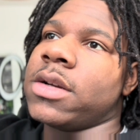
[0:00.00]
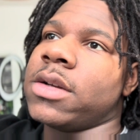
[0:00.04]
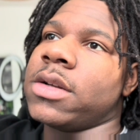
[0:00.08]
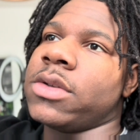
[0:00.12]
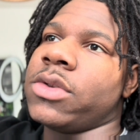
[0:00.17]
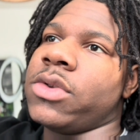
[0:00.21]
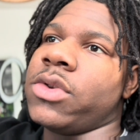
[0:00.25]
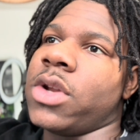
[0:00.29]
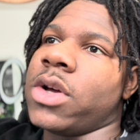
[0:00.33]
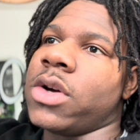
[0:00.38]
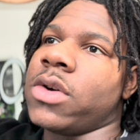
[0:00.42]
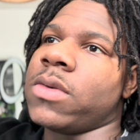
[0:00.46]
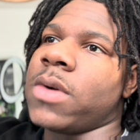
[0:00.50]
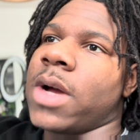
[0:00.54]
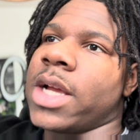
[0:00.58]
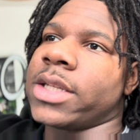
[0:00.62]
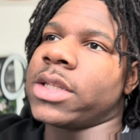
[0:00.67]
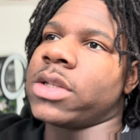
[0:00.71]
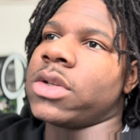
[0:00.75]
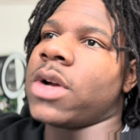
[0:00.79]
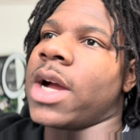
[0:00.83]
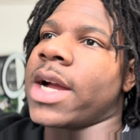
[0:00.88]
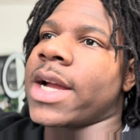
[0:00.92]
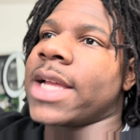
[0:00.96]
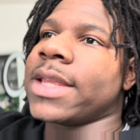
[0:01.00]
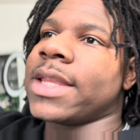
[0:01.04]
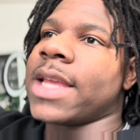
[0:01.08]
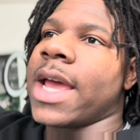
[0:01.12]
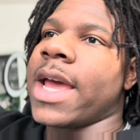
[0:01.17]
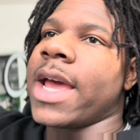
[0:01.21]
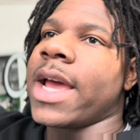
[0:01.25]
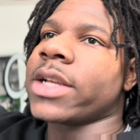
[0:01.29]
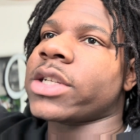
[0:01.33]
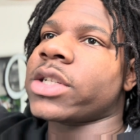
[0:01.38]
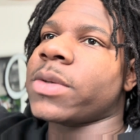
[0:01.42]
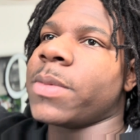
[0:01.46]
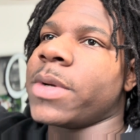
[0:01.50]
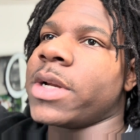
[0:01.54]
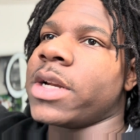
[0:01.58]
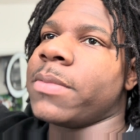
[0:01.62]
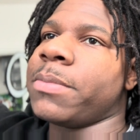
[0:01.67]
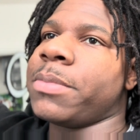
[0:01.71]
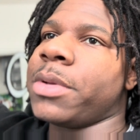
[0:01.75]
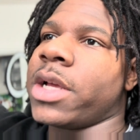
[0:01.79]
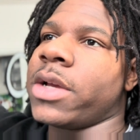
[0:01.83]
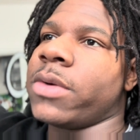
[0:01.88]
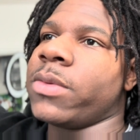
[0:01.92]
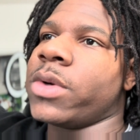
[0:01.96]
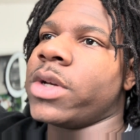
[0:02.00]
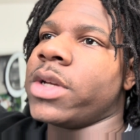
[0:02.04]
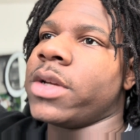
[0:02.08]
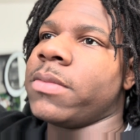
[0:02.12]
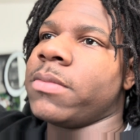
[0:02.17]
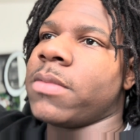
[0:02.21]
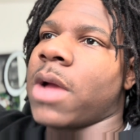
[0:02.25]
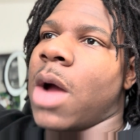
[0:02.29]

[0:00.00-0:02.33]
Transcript: you know, I got that extra money to play with.